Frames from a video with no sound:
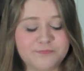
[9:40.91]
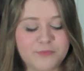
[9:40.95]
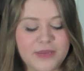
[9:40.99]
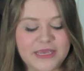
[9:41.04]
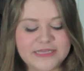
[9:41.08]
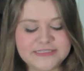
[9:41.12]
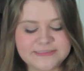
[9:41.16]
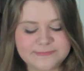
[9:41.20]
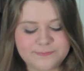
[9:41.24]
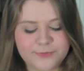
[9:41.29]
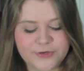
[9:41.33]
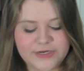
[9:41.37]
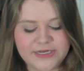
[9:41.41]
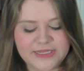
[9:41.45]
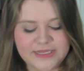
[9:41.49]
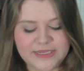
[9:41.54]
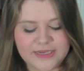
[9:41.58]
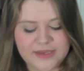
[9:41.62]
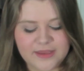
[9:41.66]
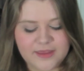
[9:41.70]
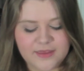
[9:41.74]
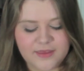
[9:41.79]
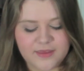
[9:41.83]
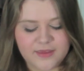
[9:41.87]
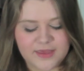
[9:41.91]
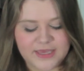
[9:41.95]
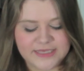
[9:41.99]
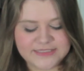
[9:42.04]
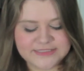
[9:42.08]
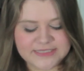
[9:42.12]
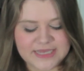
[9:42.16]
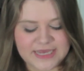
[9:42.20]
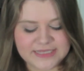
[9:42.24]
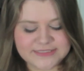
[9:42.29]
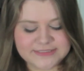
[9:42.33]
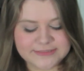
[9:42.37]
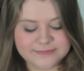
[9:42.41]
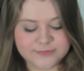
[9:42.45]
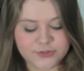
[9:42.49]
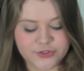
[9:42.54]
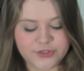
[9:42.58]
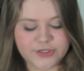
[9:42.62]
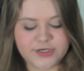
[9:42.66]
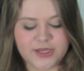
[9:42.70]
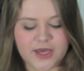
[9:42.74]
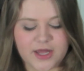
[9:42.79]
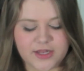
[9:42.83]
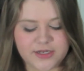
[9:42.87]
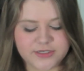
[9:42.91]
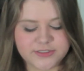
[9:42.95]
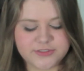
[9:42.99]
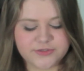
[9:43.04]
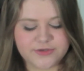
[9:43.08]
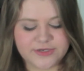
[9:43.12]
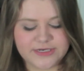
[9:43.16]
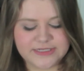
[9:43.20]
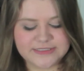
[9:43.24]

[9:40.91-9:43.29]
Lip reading: It's pretty, it's got some good color to it.